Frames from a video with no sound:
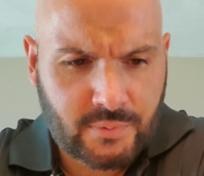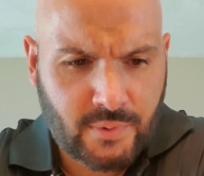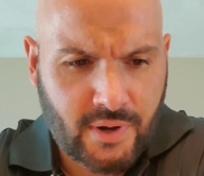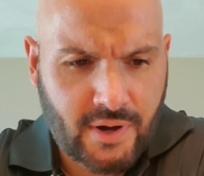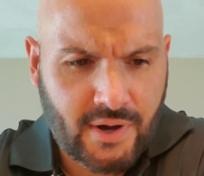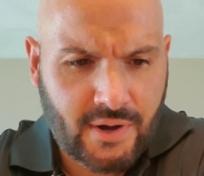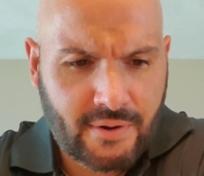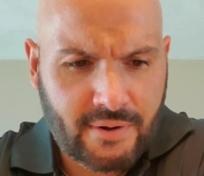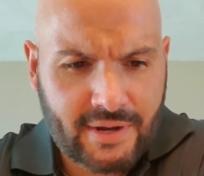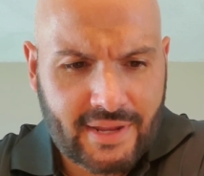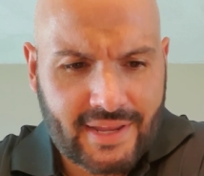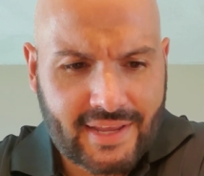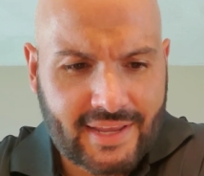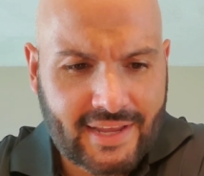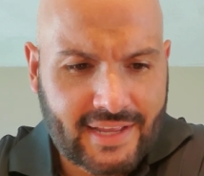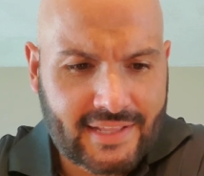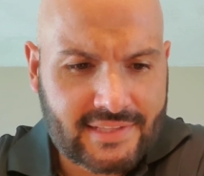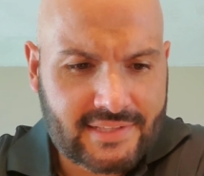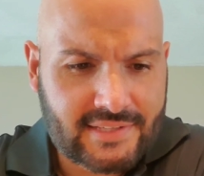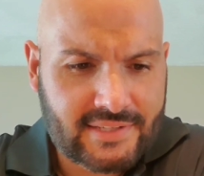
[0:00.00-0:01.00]
where it
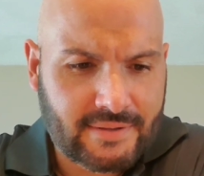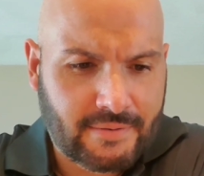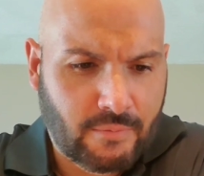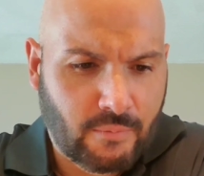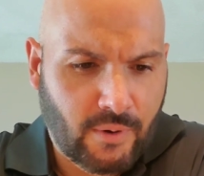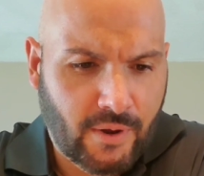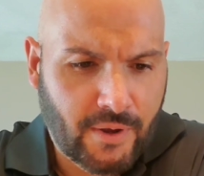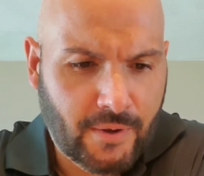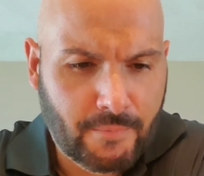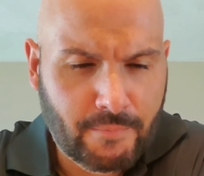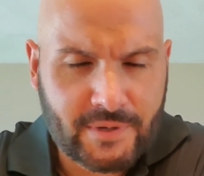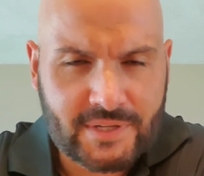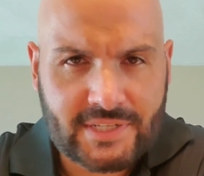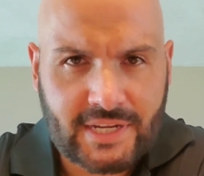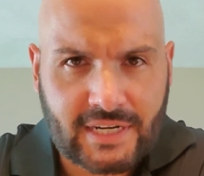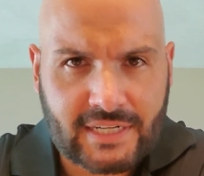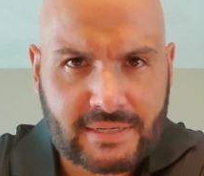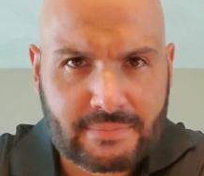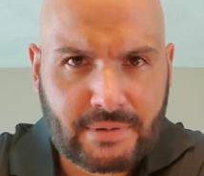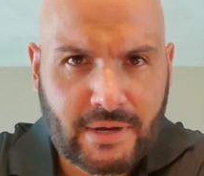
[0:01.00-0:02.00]
gets, well, we
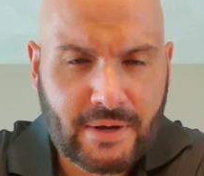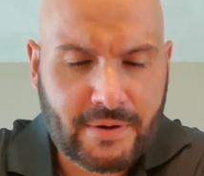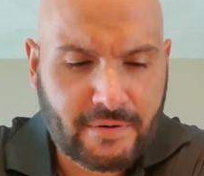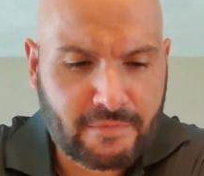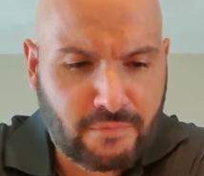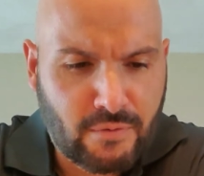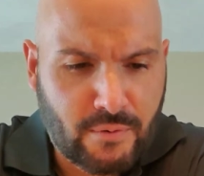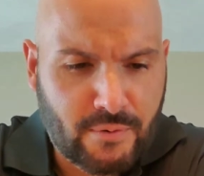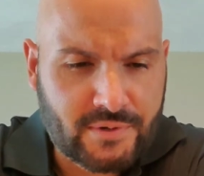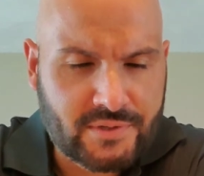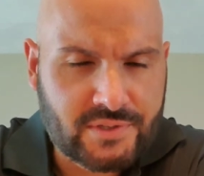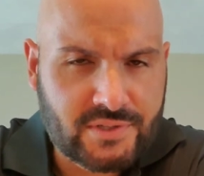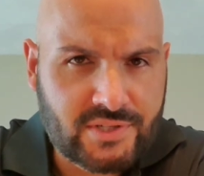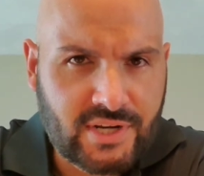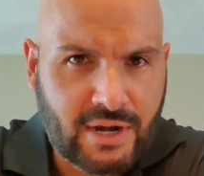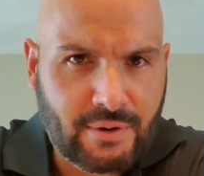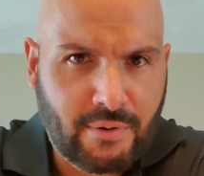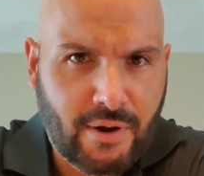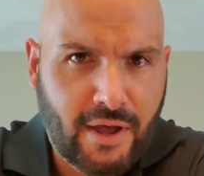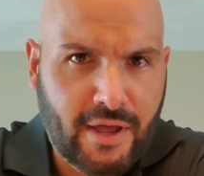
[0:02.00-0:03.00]
talked about, of course,
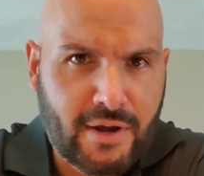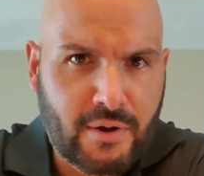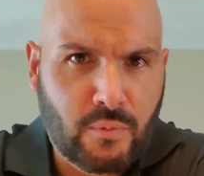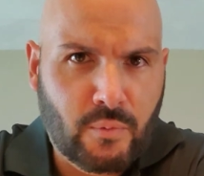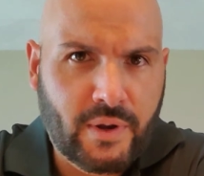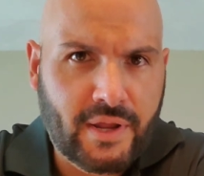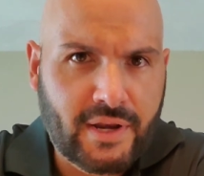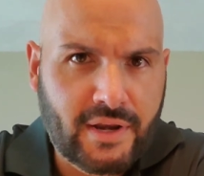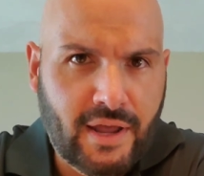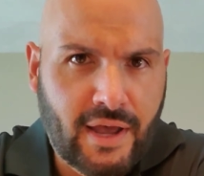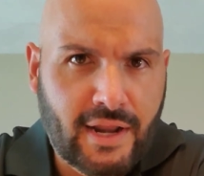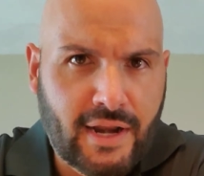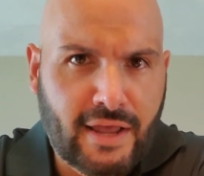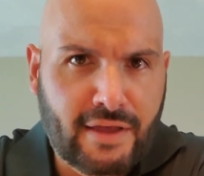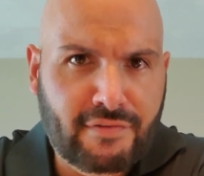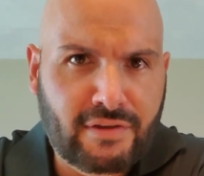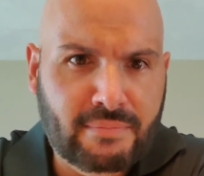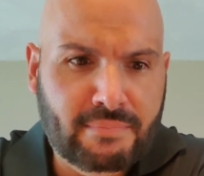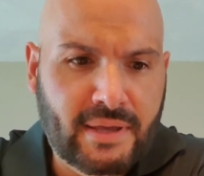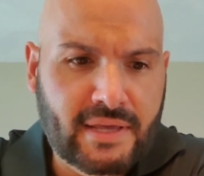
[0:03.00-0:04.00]
J-Rod and Witt not
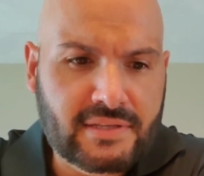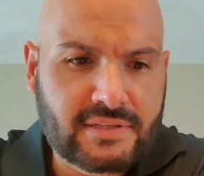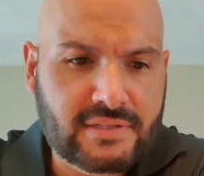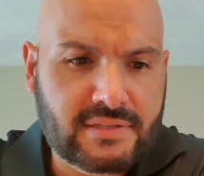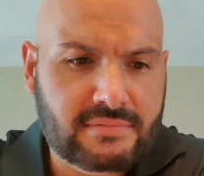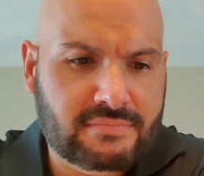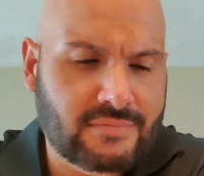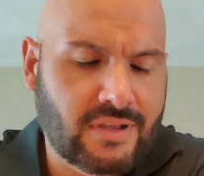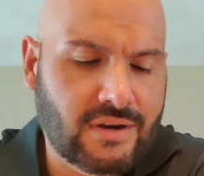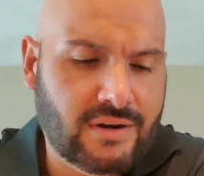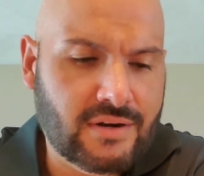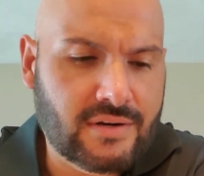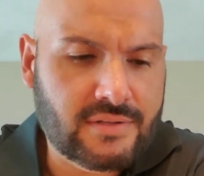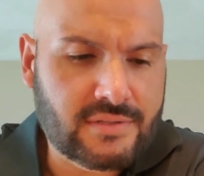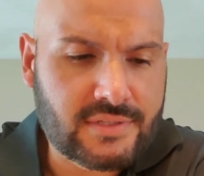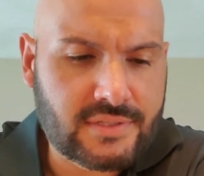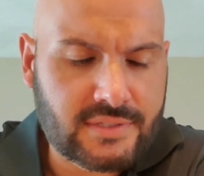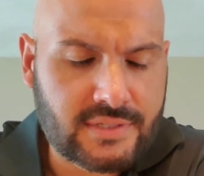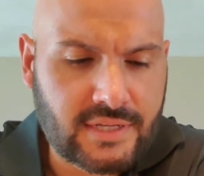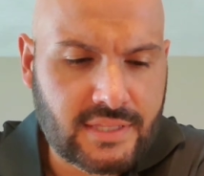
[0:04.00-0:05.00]
having base
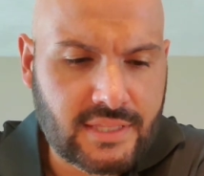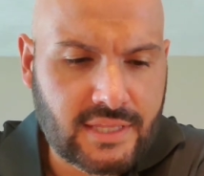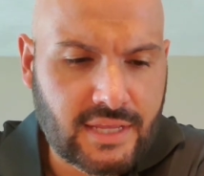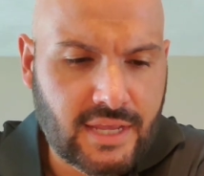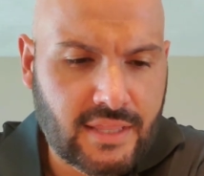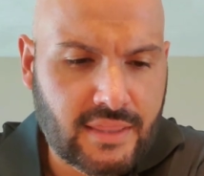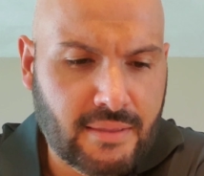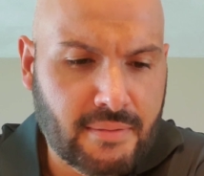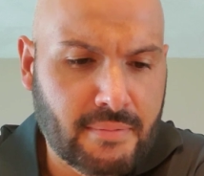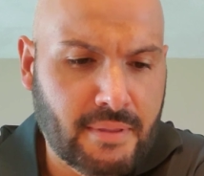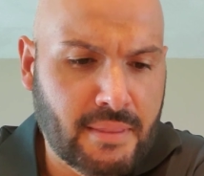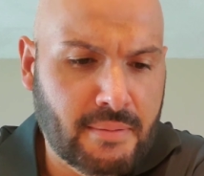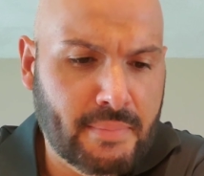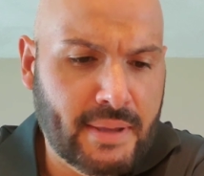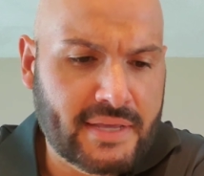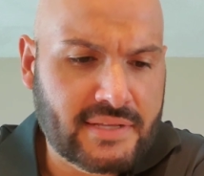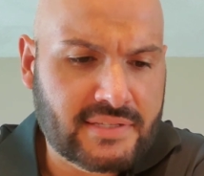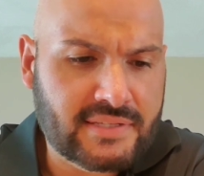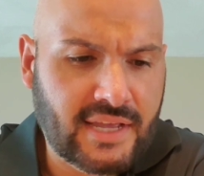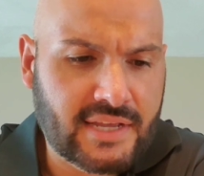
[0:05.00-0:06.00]
cards in the
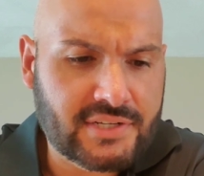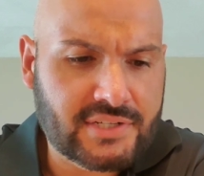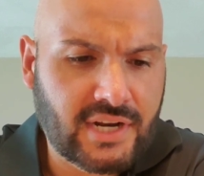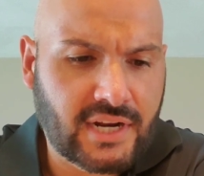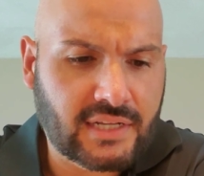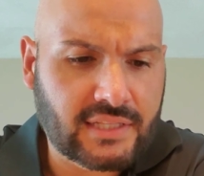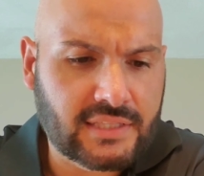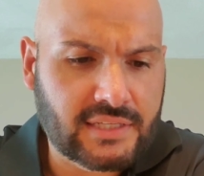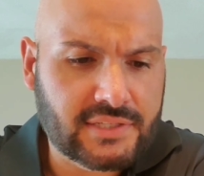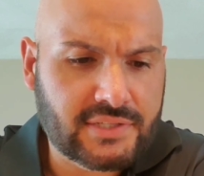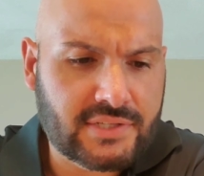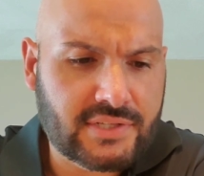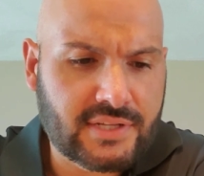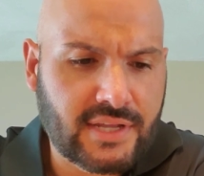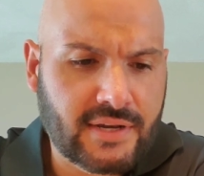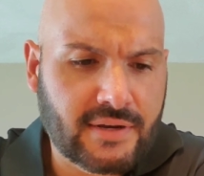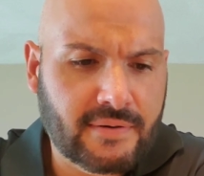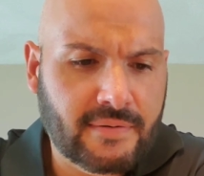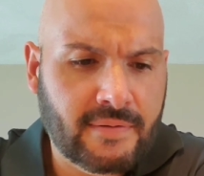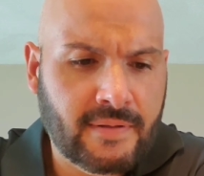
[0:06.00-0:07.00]
base set checklist,
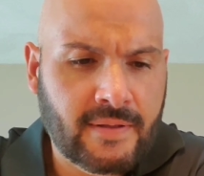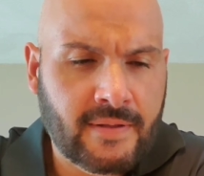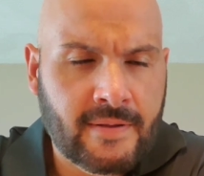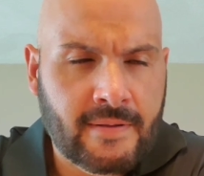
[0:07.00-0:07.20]
and